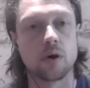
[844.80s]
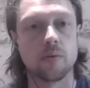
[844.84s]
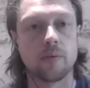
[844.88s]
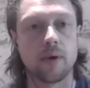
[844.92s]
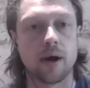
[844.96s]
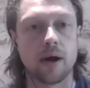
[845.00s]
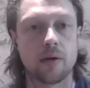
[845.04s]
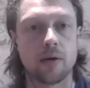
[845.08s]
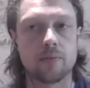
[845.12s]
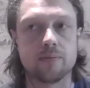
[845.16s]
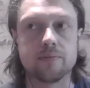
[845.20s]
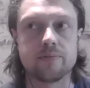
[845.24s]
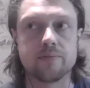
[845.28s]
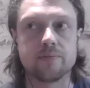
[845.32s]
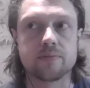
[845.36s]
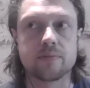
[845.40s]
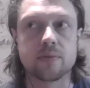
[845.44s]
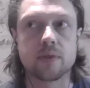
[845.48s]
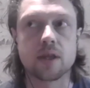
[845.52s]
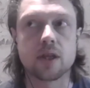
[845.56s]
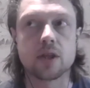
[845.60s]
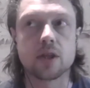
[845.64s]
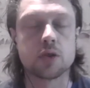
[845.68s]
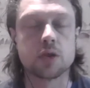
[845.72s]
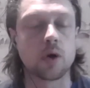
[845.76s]
about
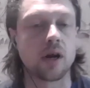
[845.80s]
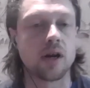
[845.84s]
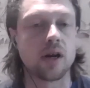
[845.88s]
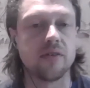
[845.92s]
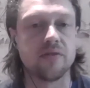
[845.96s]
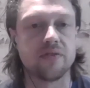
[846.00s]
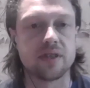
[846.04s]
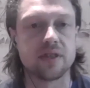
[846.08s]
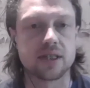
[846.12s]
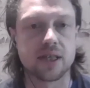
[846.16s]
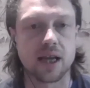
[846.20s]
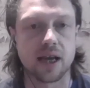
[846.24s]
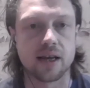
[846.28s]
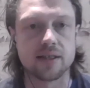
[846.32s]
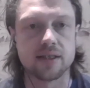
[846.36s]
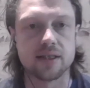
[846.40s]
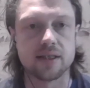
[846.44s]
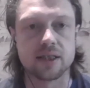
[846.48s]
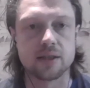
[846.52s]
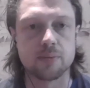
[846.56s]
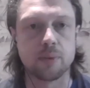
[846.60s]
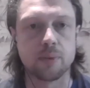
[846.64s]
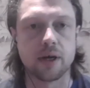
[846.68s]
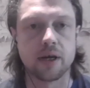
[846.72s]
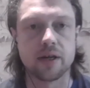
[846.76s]
training for
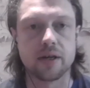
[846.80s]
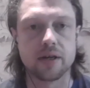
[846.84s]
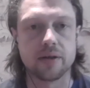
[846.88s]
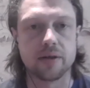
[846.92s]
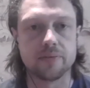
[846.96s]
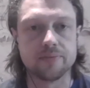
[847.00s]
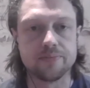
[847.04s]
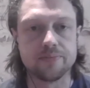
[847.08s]
skating speed,